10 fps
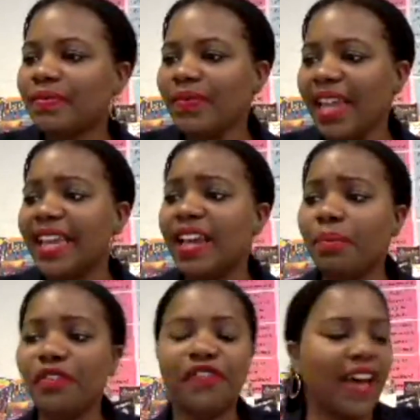And
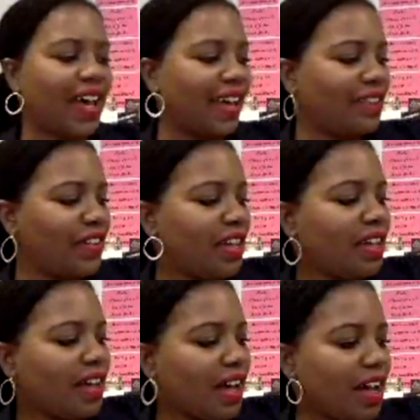number 5,
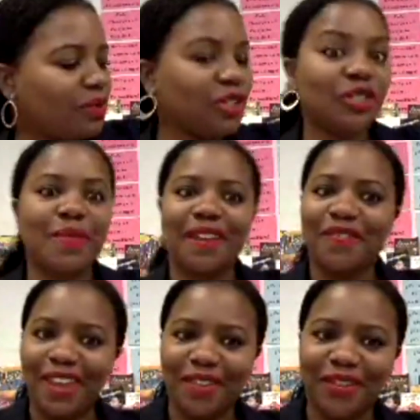which is my
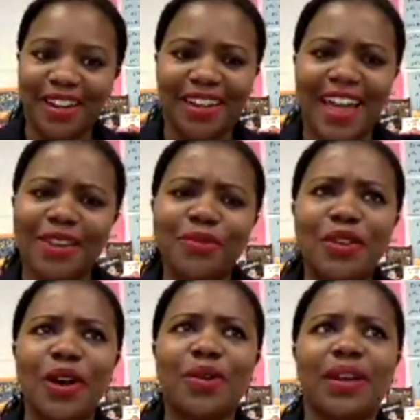favorite, and I don't
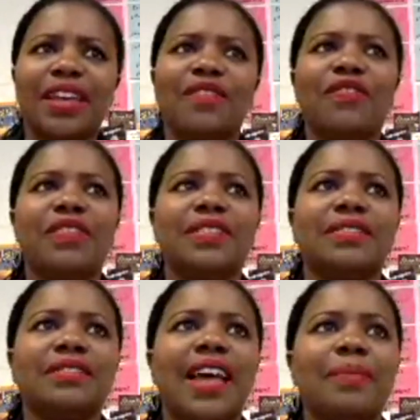know if,
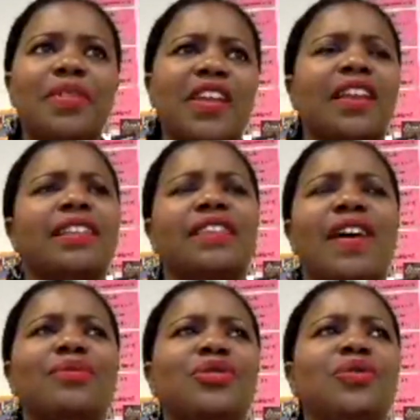hypothetically, if I
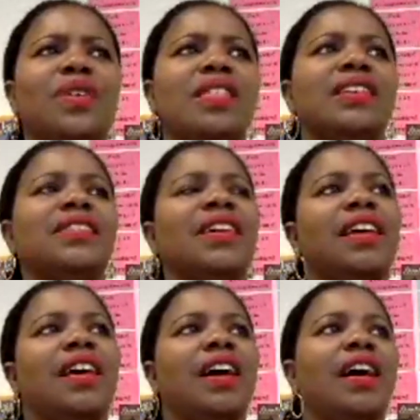was doing this
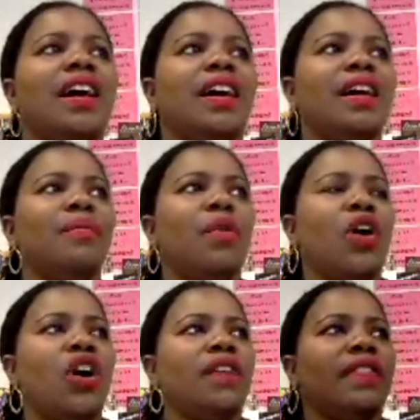on
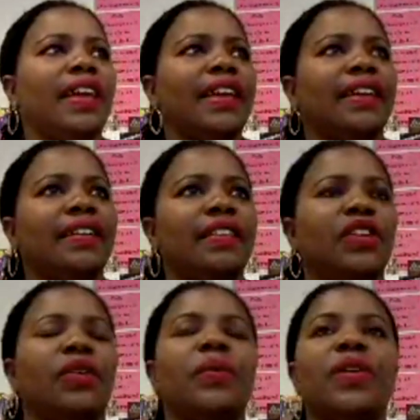
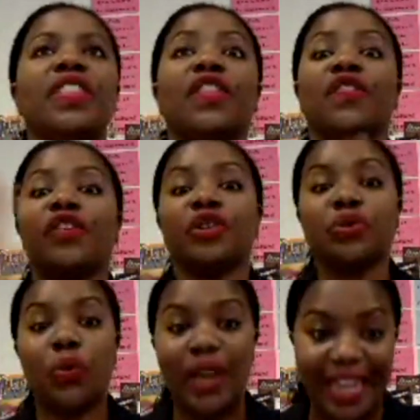within the first
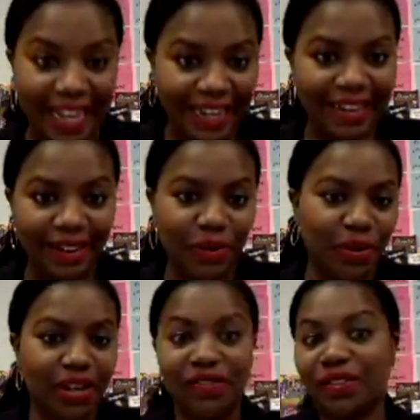week or
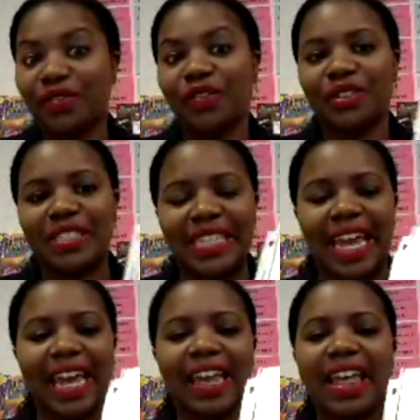even the first
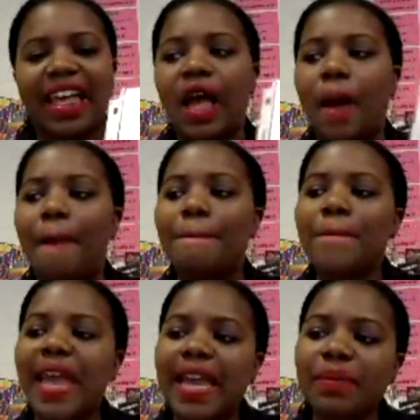day,
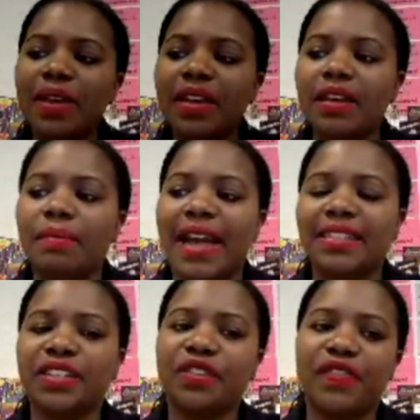maybe my
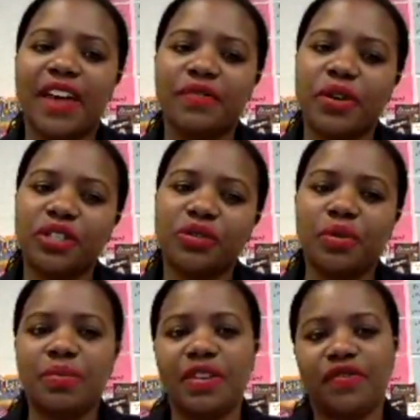tier 5 question would
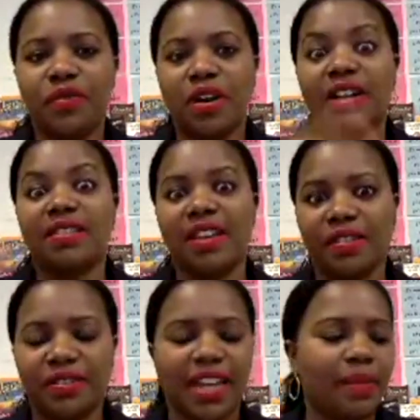be for another
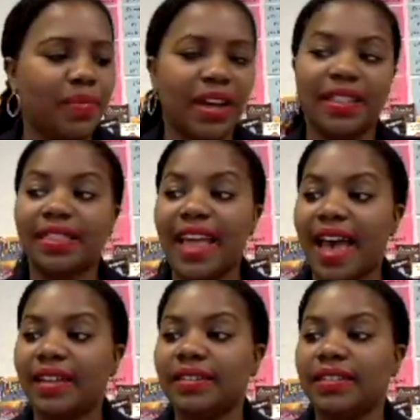day, but
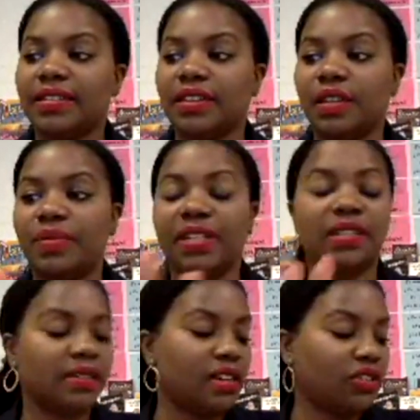that is going to be a
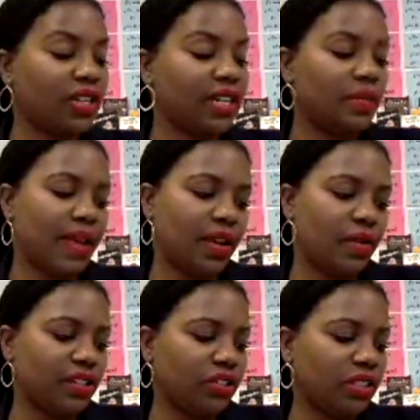discussion and debate
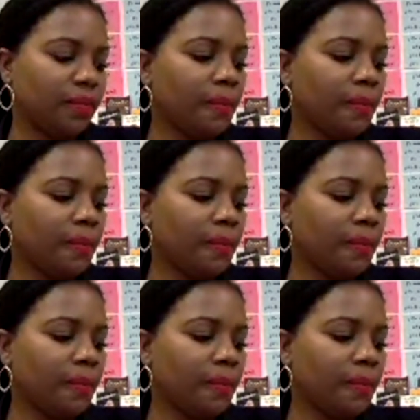question.